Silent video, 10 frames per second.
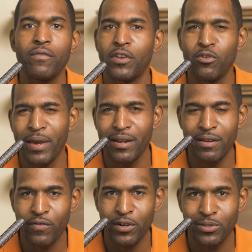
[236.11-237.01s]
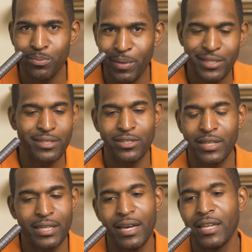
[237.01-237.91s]
of the Humanity First message.
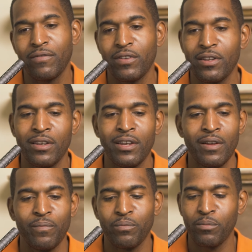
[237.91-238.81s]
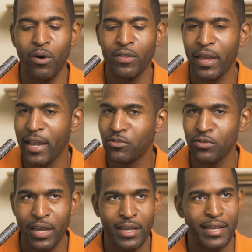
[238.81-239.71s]
Like, not even on the
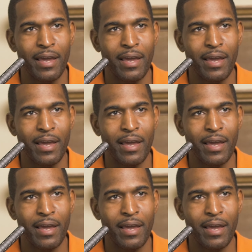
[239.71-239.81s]
Andrew Yang